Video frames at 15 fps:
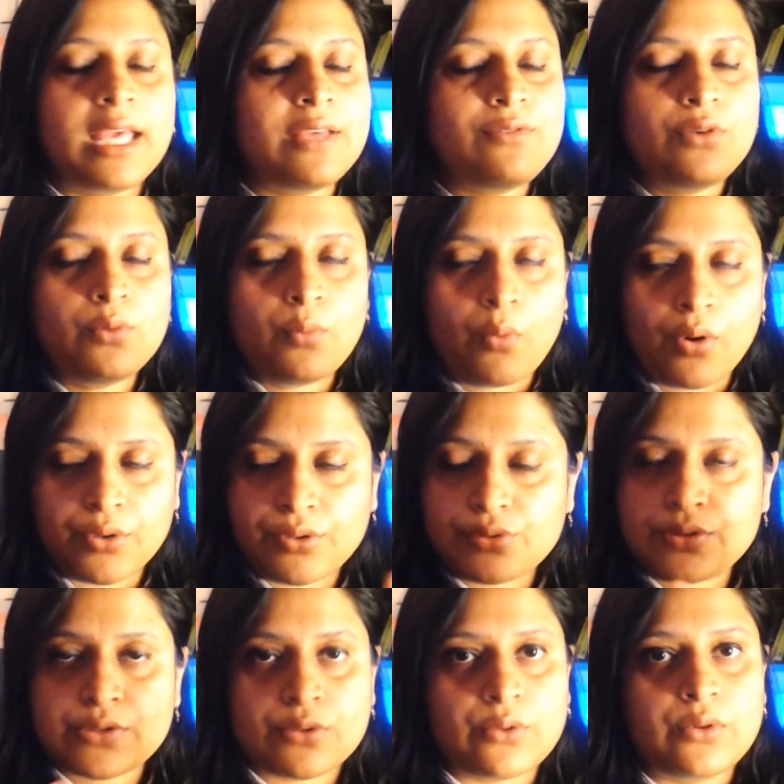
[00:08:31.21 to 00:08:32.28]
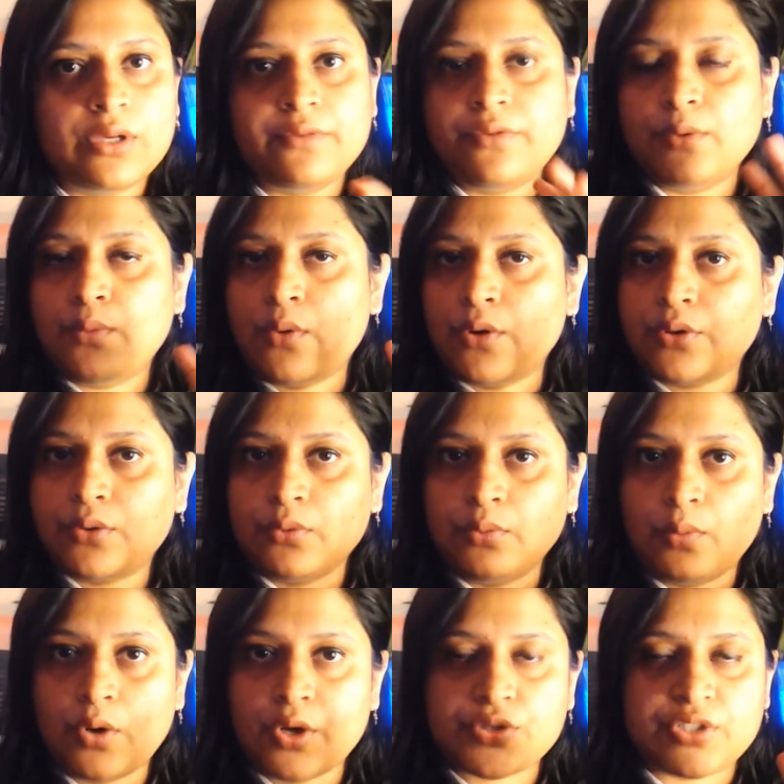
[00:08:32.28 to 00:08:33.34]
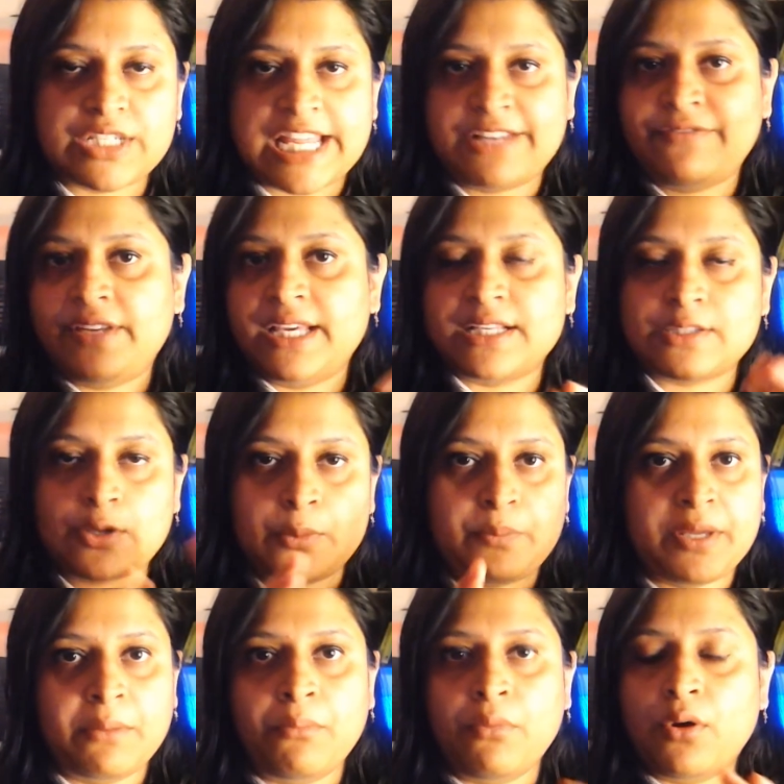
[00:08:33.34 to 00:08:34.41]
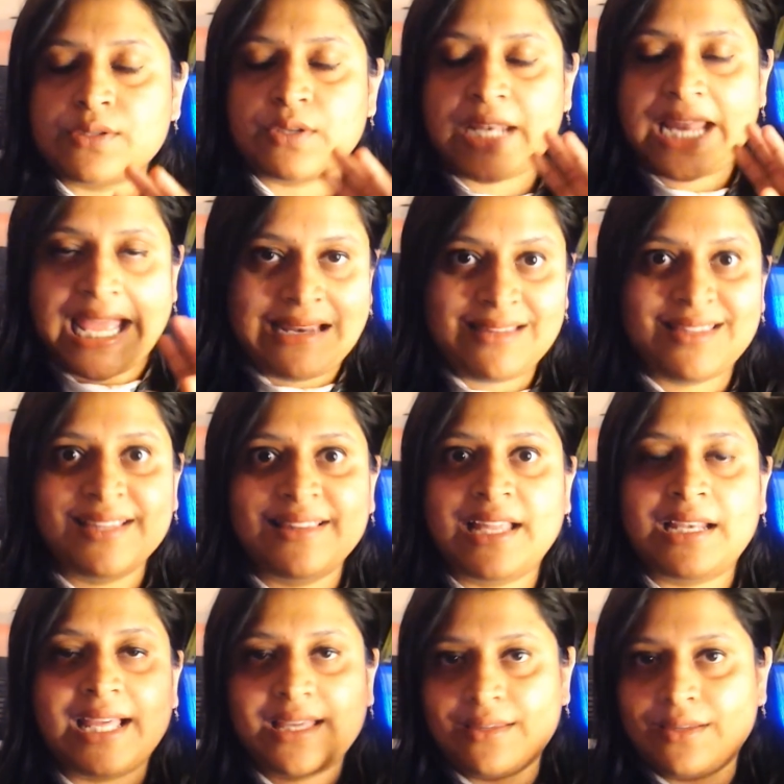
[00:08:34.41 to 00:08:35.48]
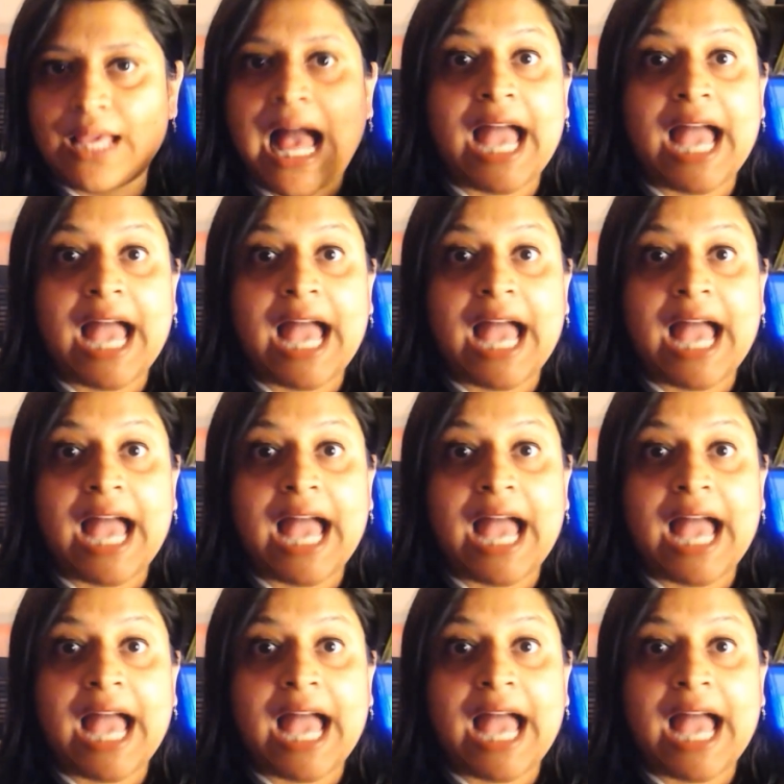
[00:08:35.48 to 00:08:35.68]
If you want to scroll, if you want to watch Netflix or Big Boss or anything that, like,